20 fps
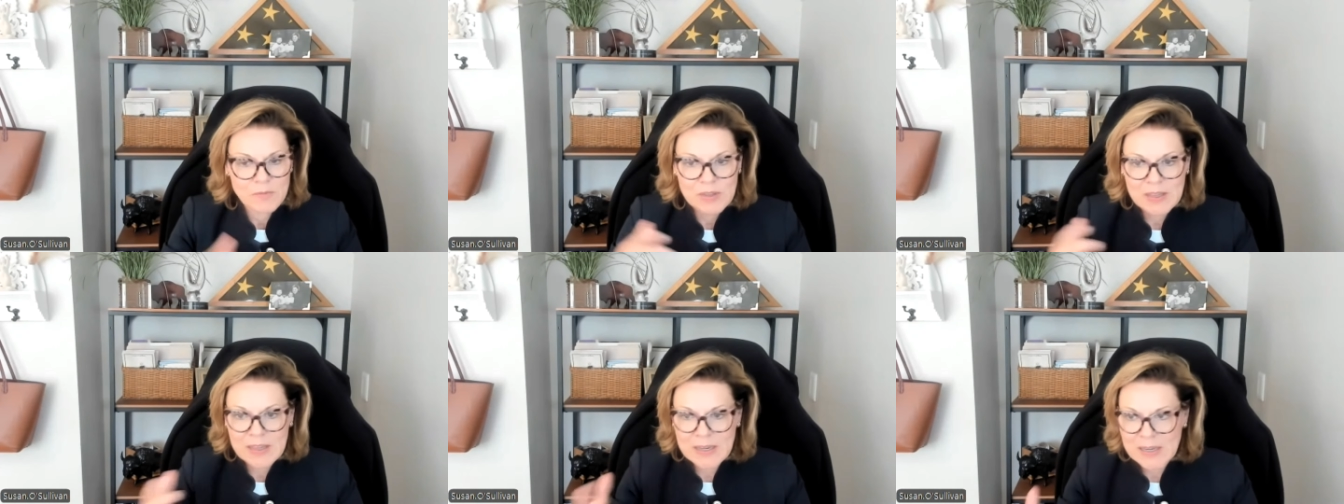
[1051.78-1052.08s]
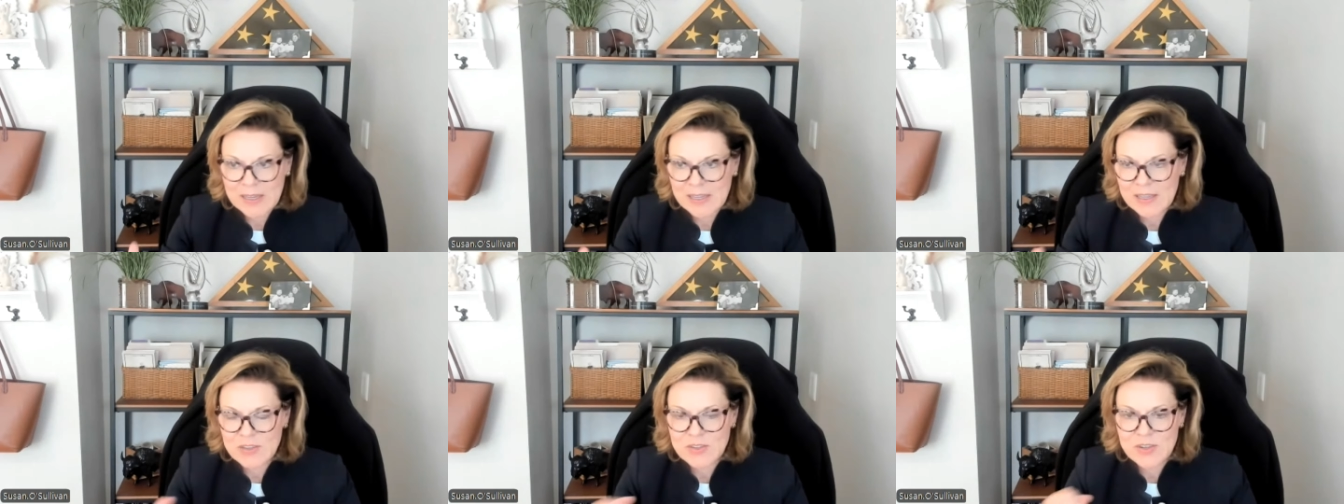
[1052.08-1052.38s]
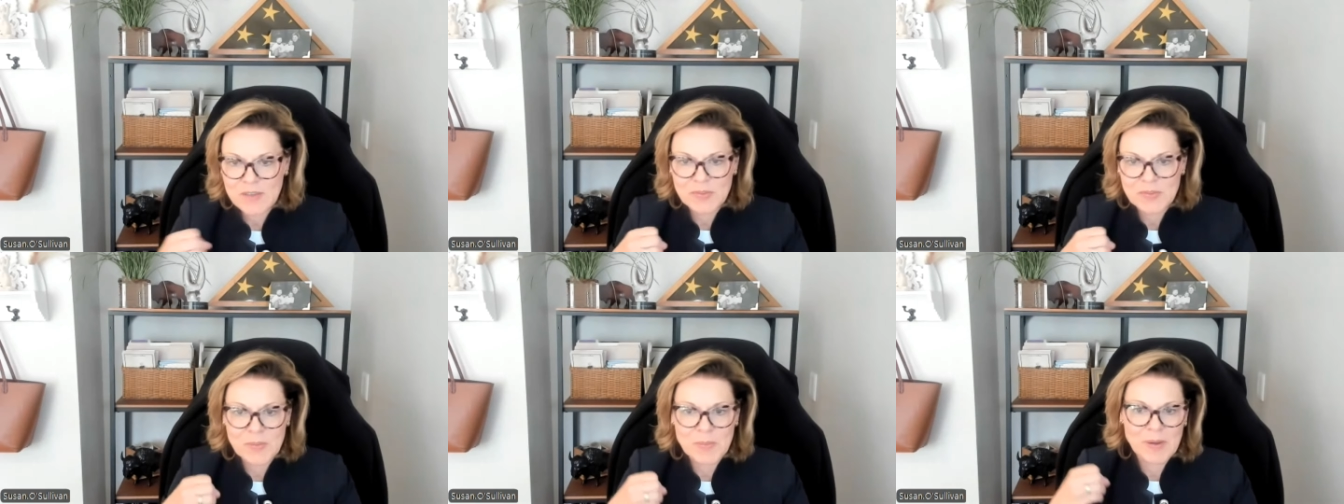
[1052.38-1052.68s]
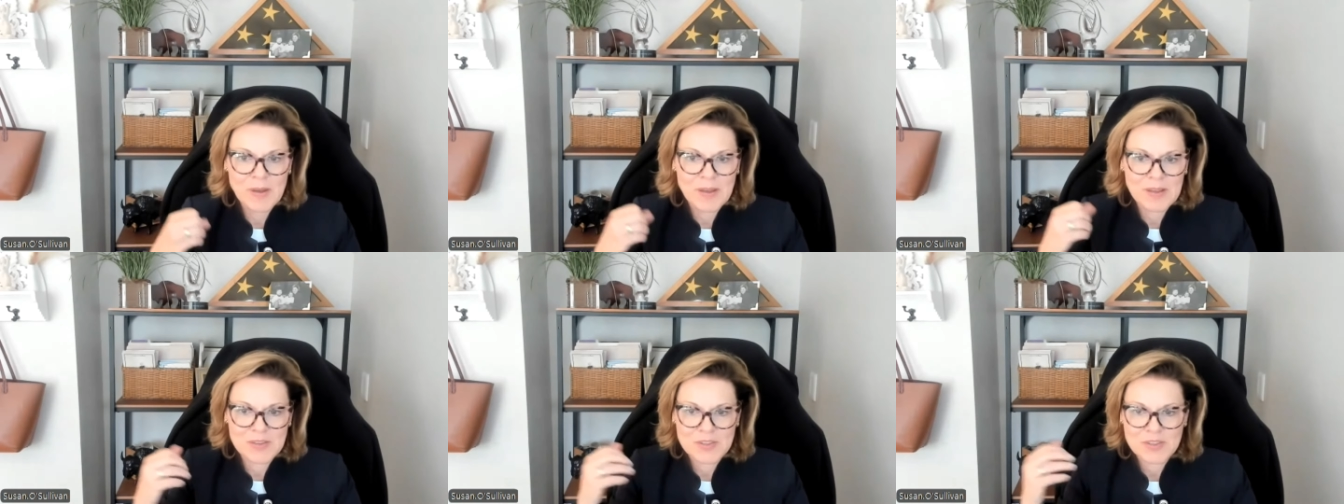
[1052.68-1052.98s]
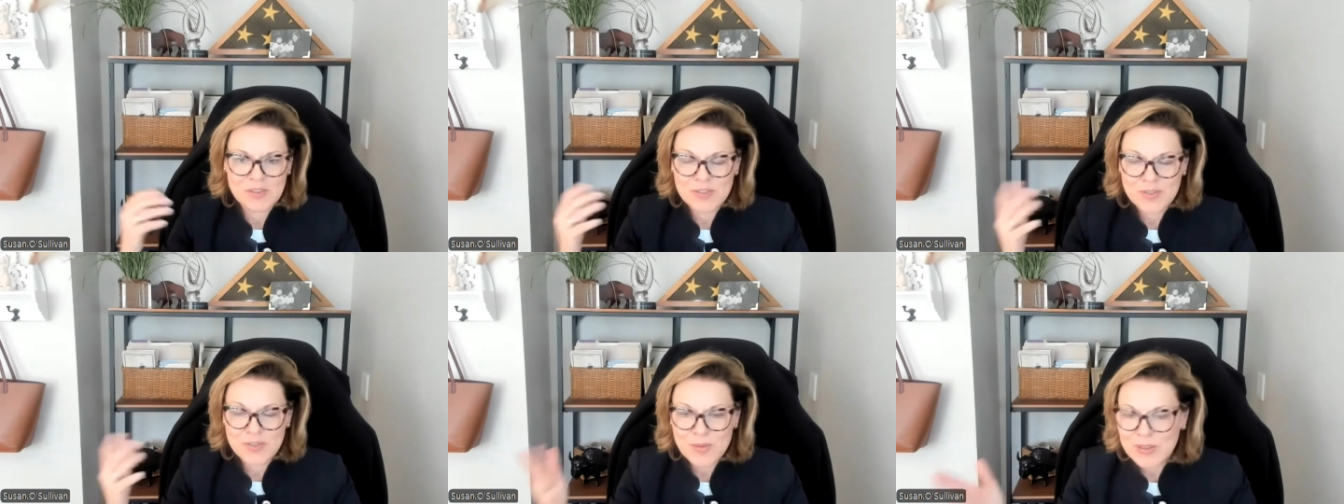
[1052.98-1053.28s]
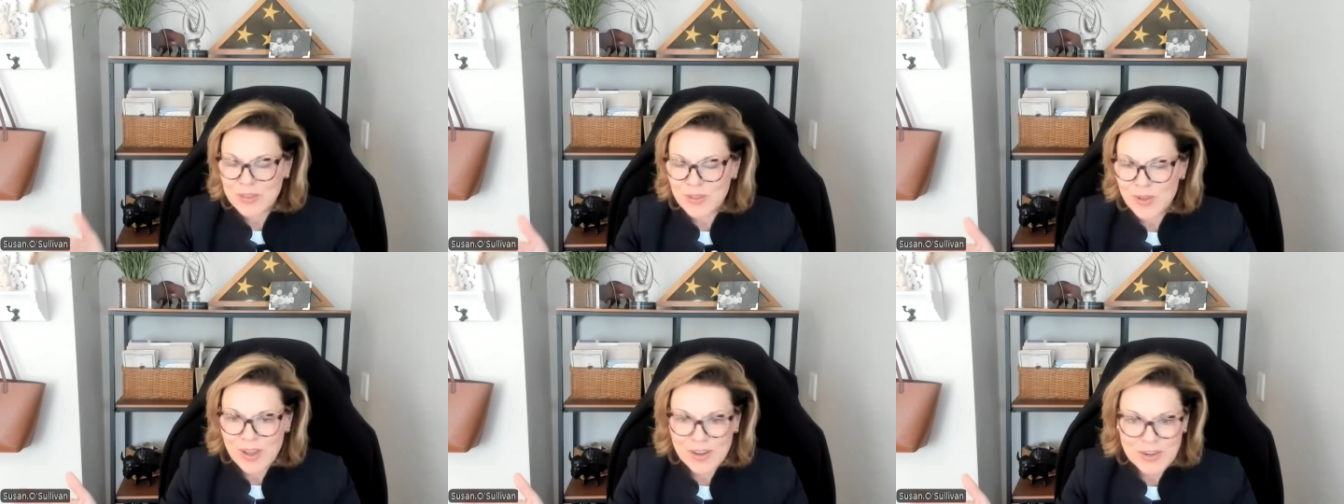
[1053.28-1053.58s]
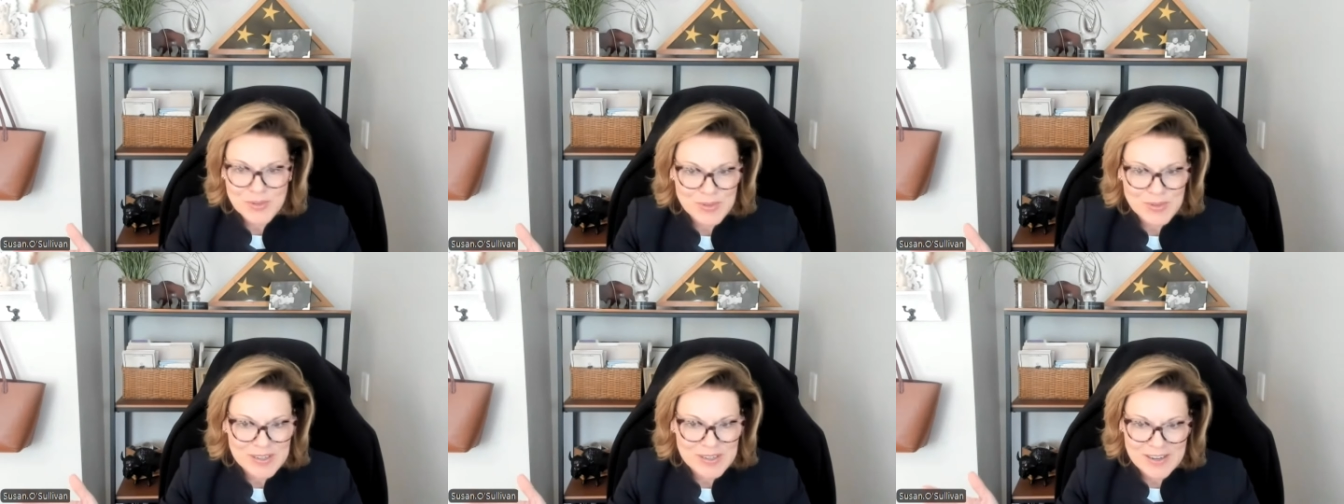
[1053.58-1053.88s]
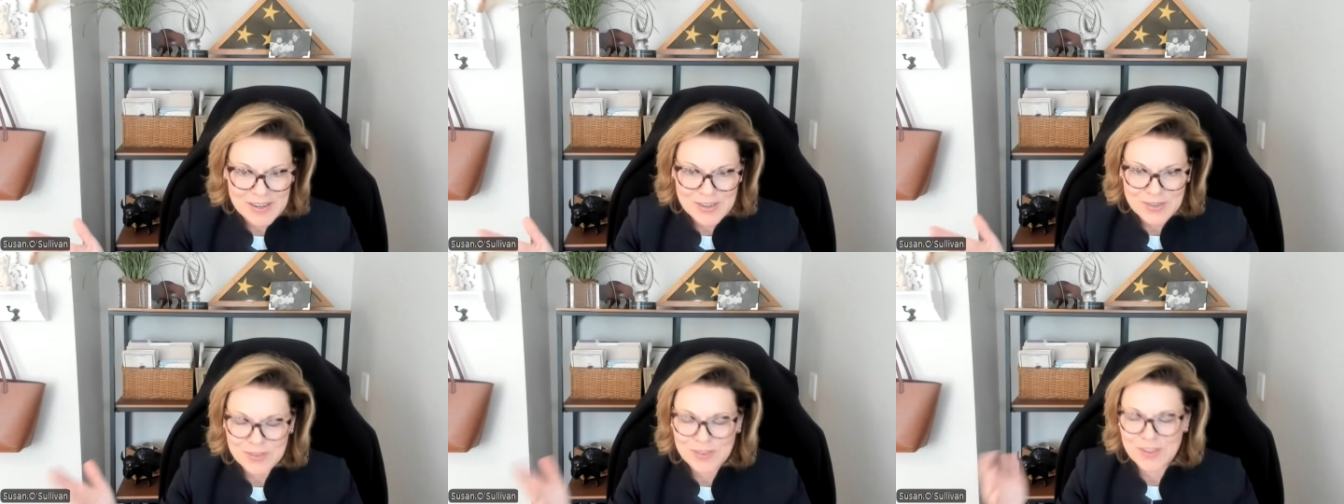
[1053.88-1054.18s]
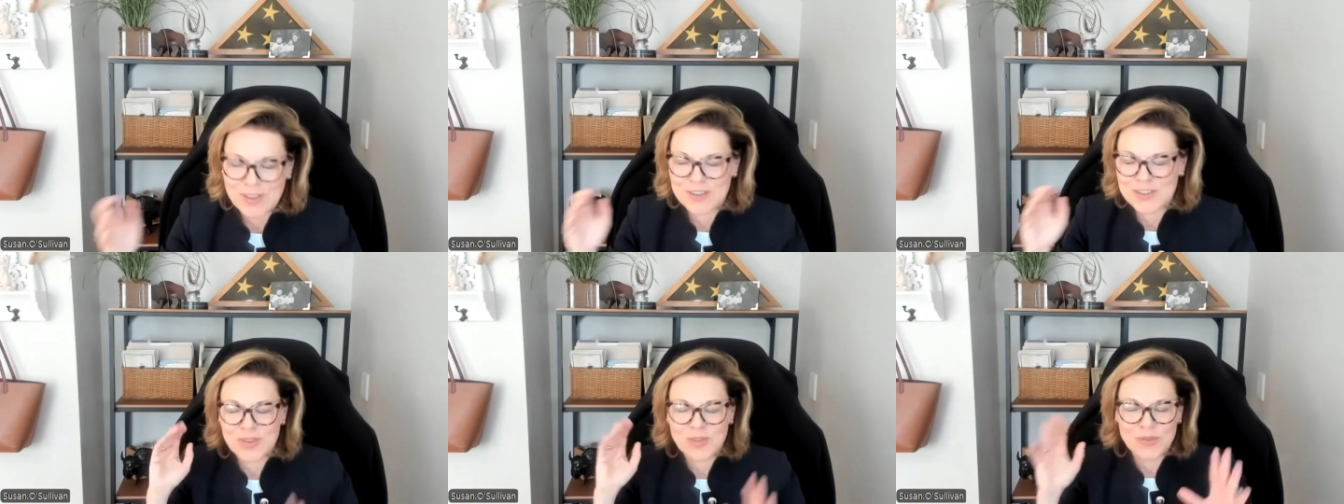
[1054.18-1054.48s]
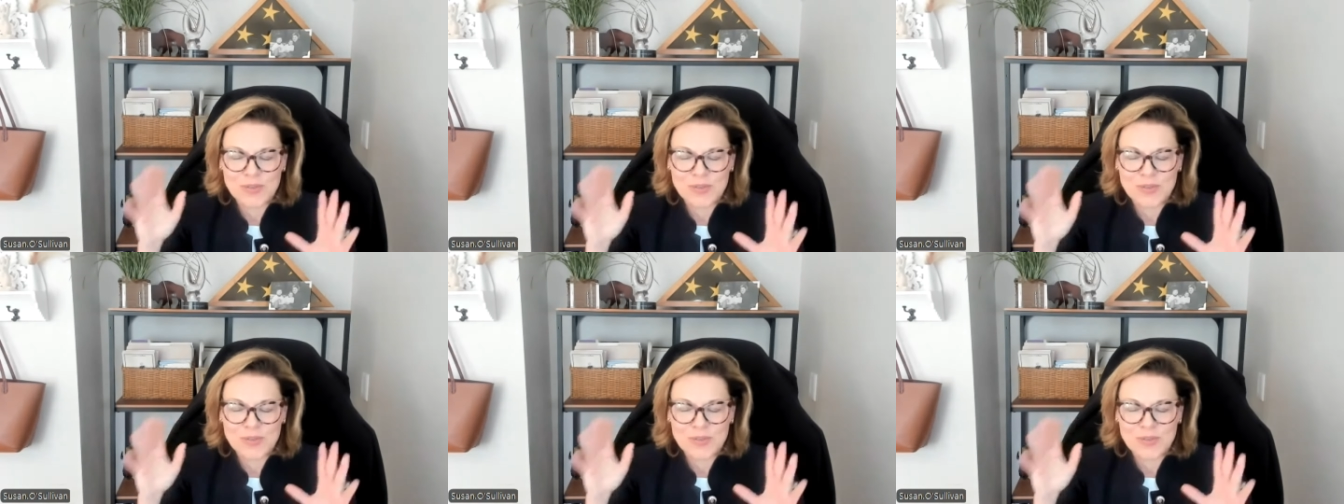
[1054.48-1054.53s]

getting kids off the bus, just throwing laundry in on your lunch,